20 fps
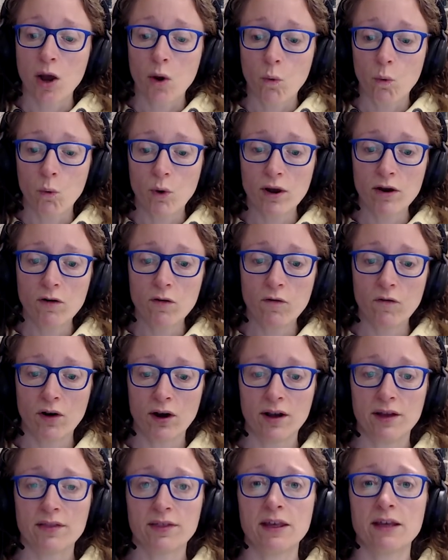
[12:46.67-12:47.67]
will
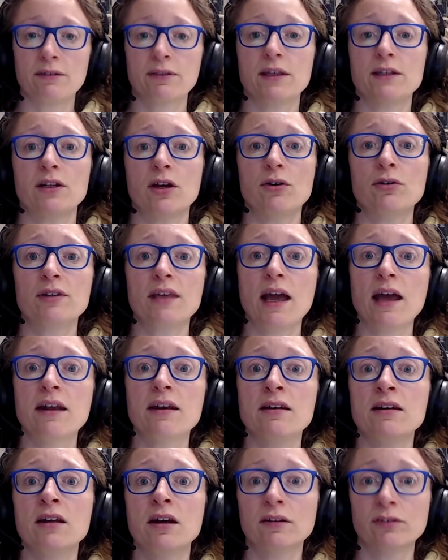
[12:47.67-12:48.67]
find that if they don't get
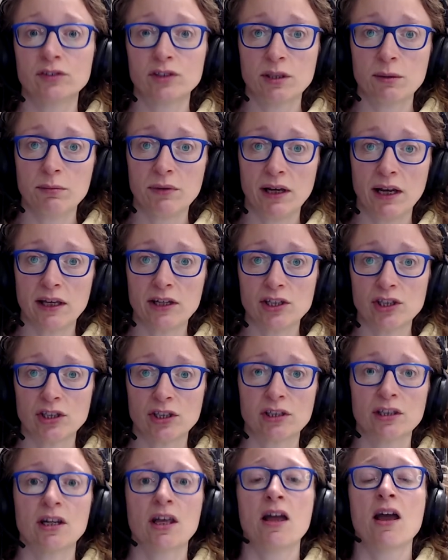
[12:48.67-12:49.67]
enough
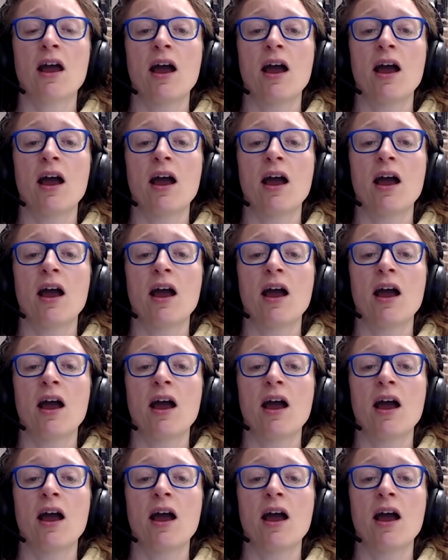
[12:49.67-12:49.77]
stimulation,